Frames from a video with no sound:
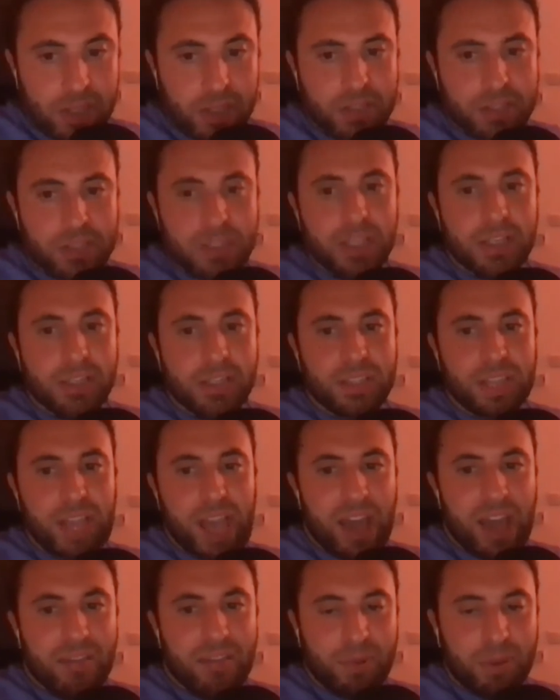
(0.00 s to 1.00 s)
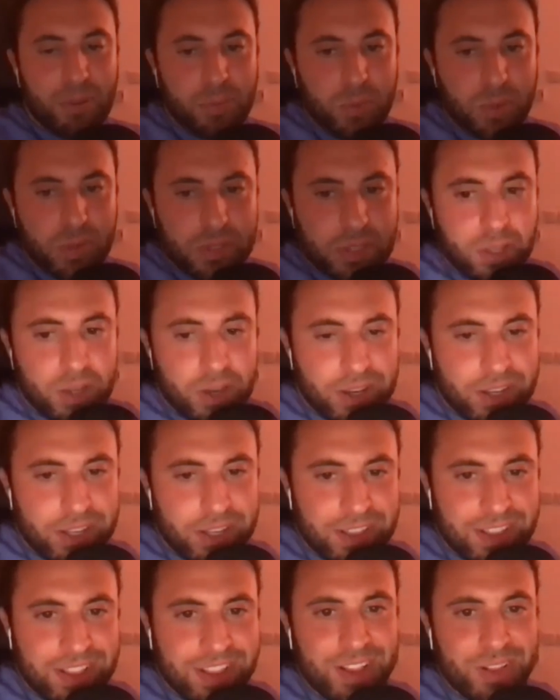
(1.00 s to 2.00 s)
skill to have. Maybe we'll talk.
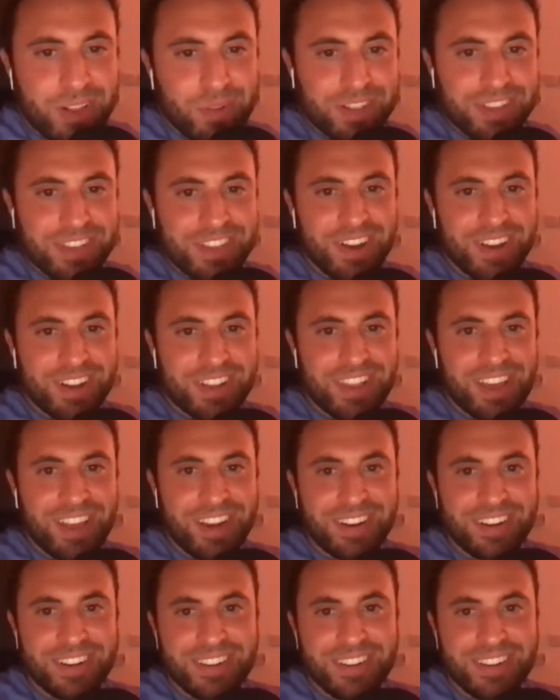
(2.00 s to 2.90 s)
We'll talk later.